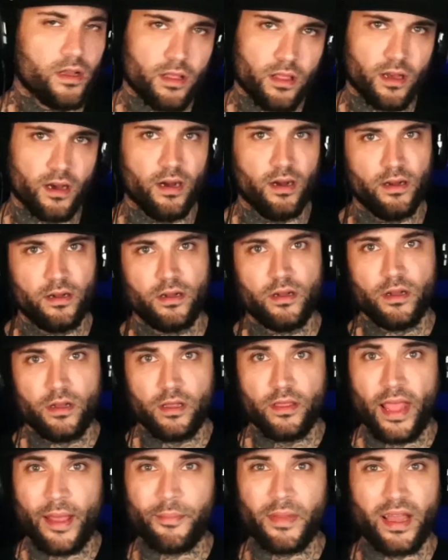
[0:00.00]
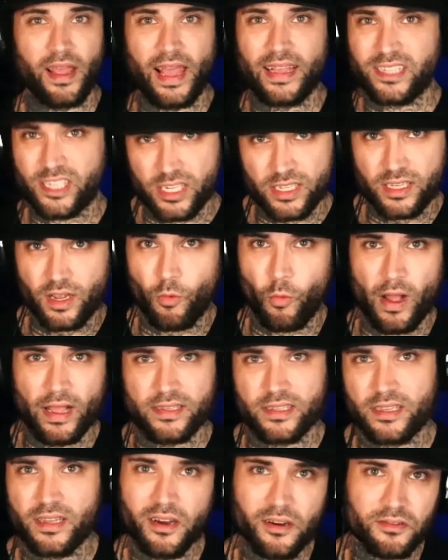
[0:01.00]
Look, that might, that's just a
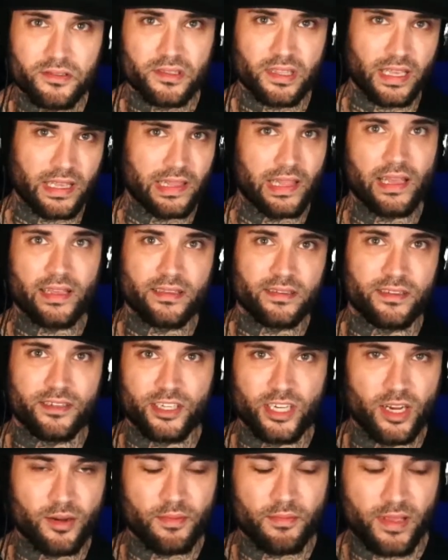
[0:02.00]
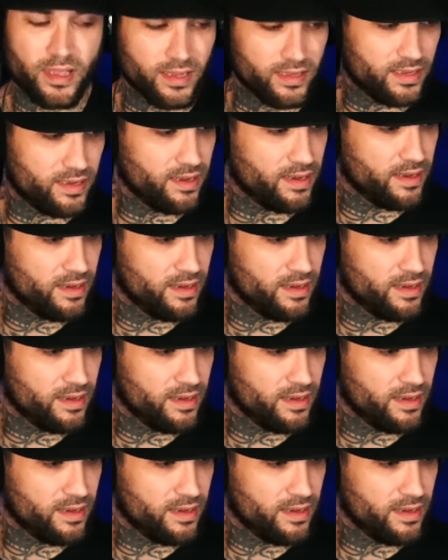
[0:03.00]
West Coast thing, ladies and gentlemen, because